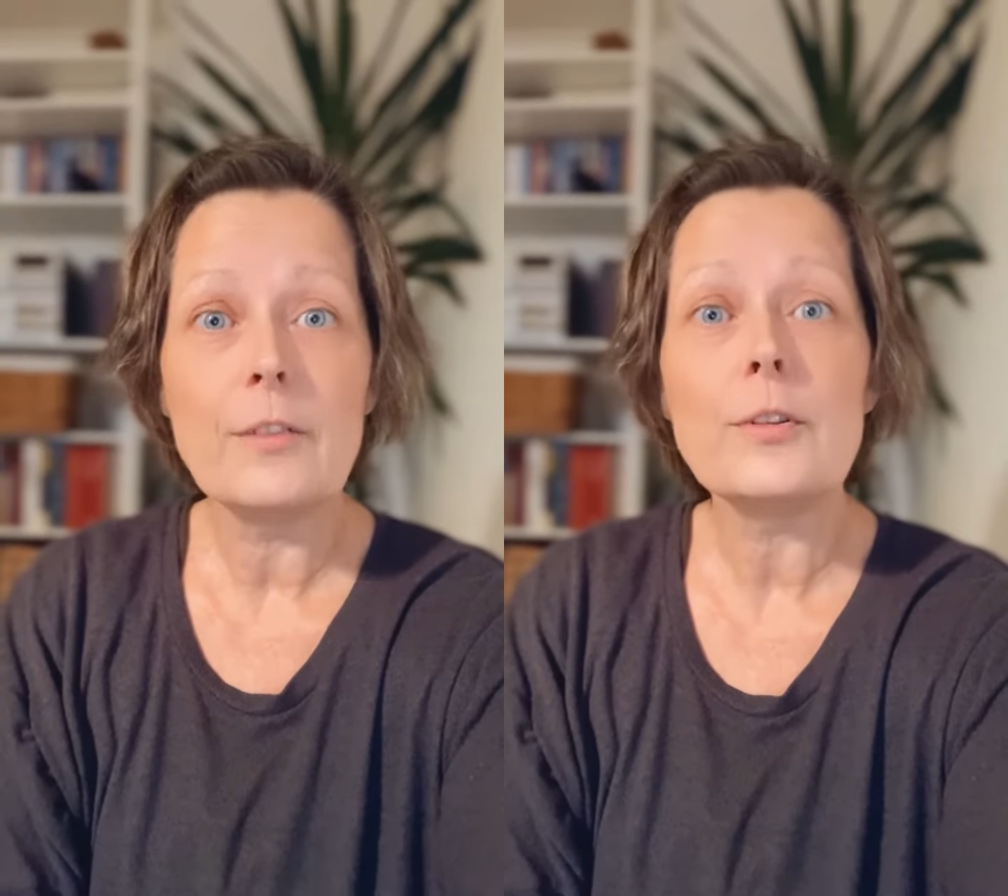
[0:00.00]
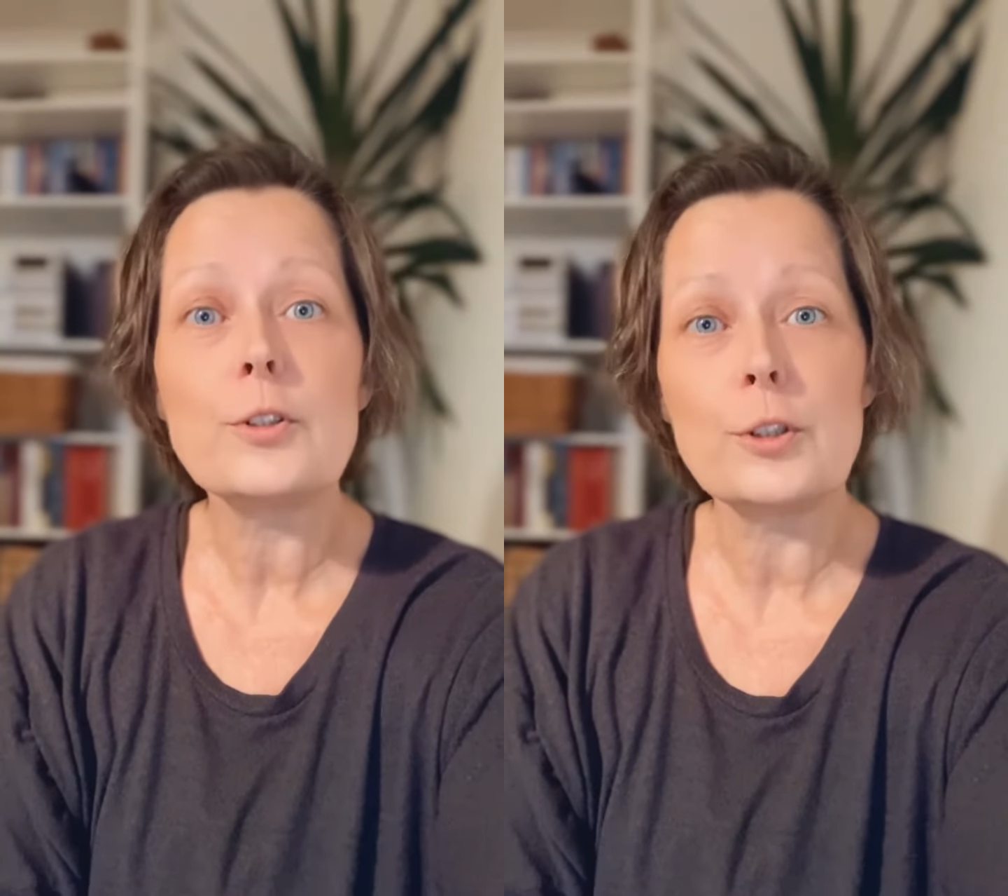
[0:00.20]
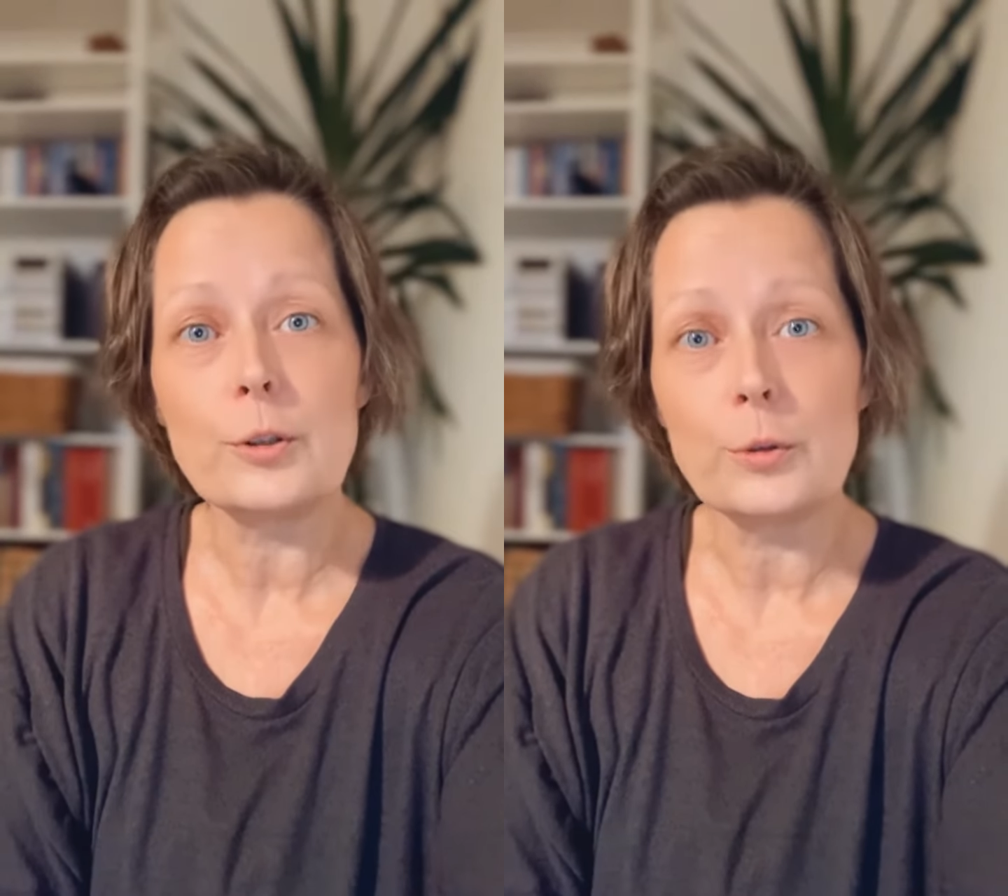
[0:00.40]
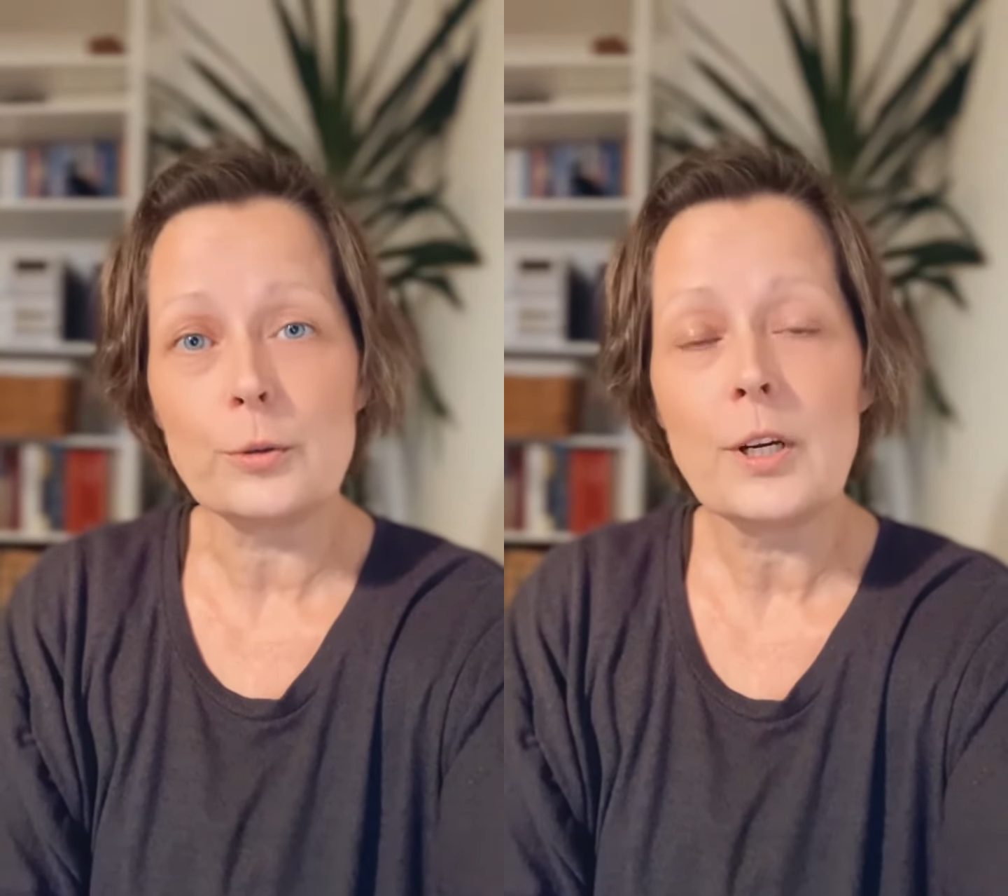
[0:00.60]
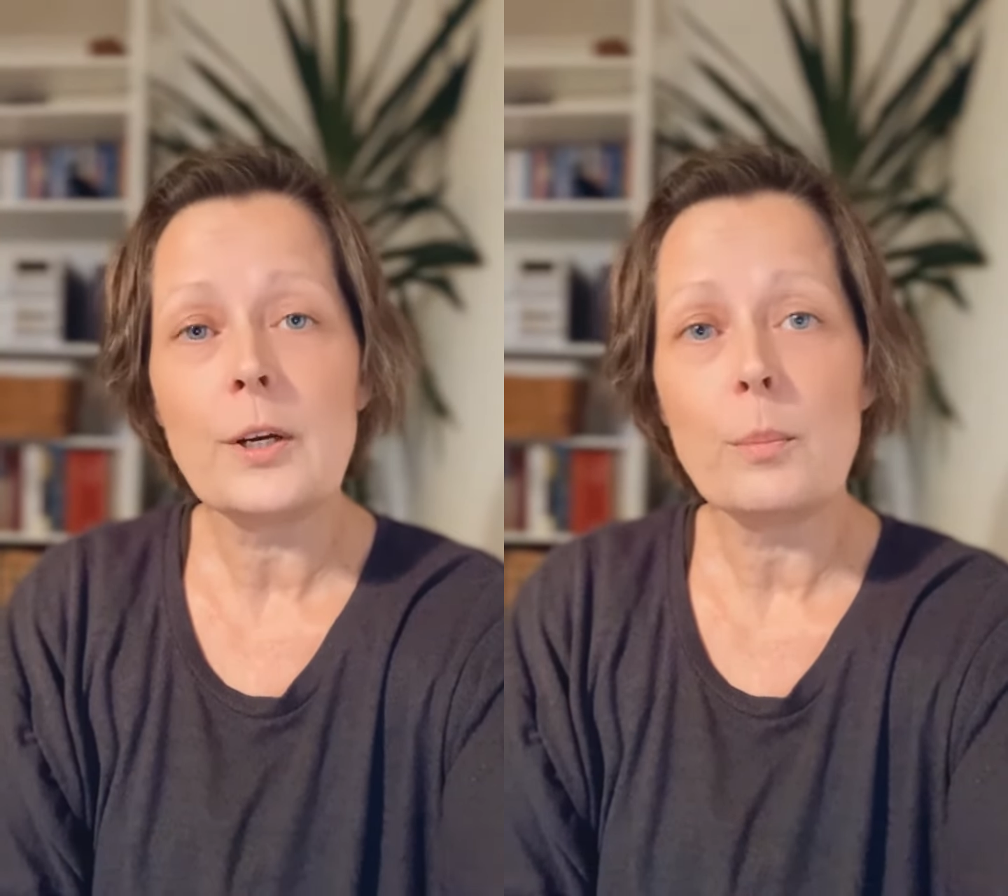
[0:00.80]
the
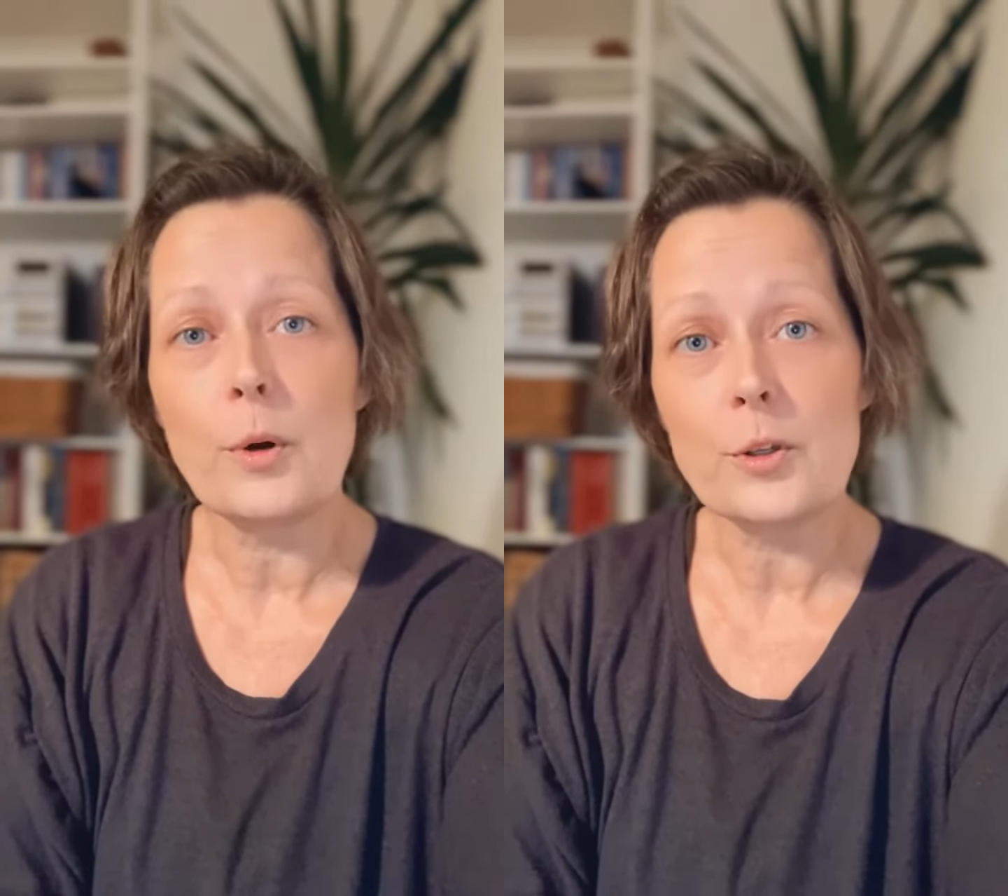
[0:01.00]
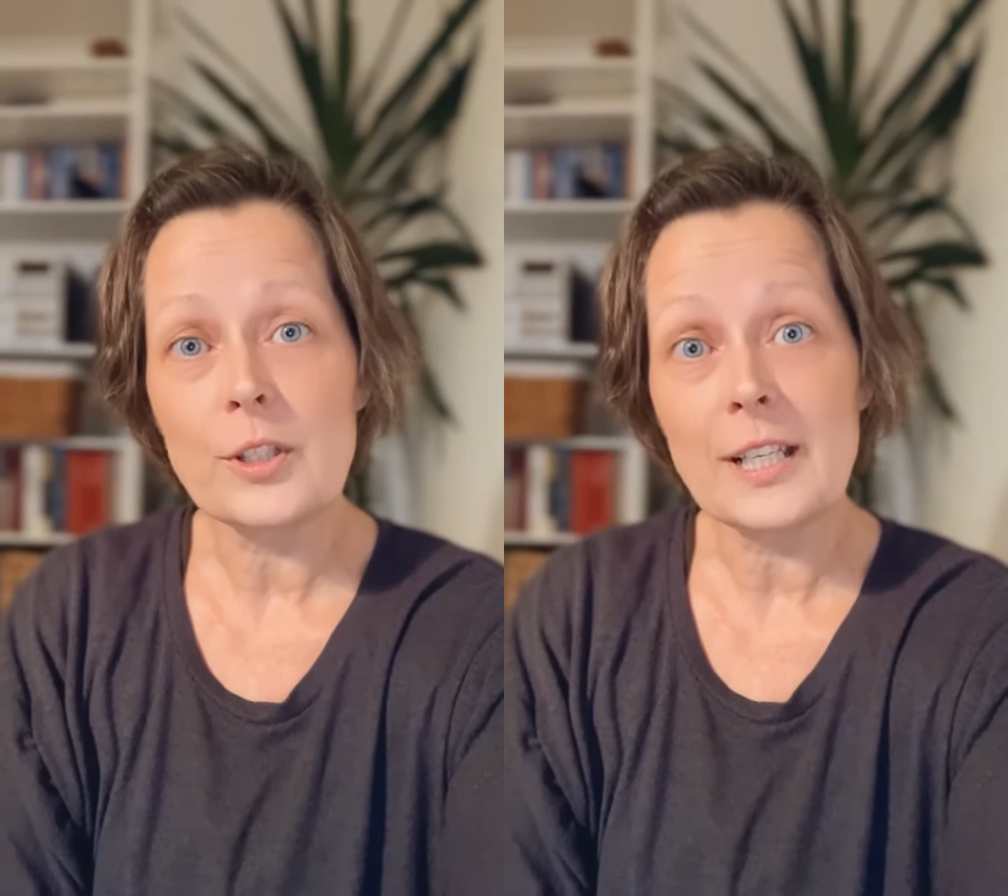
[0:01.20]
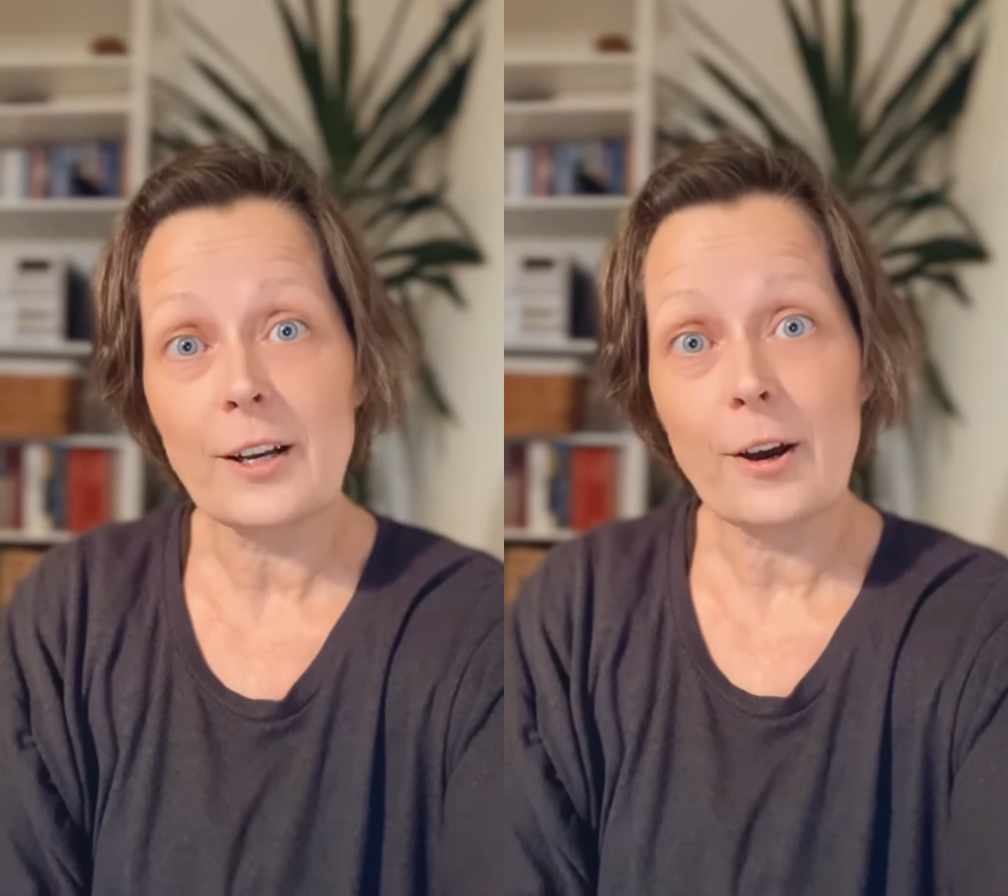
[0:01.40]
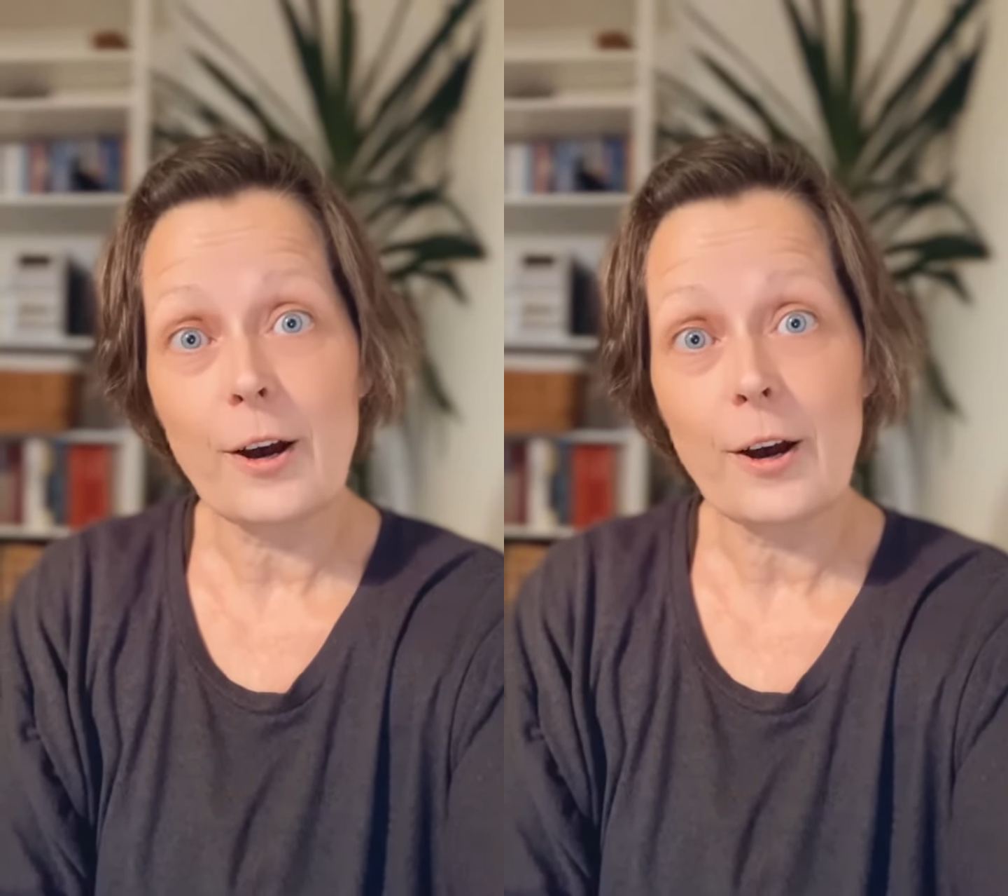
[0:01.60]
true merging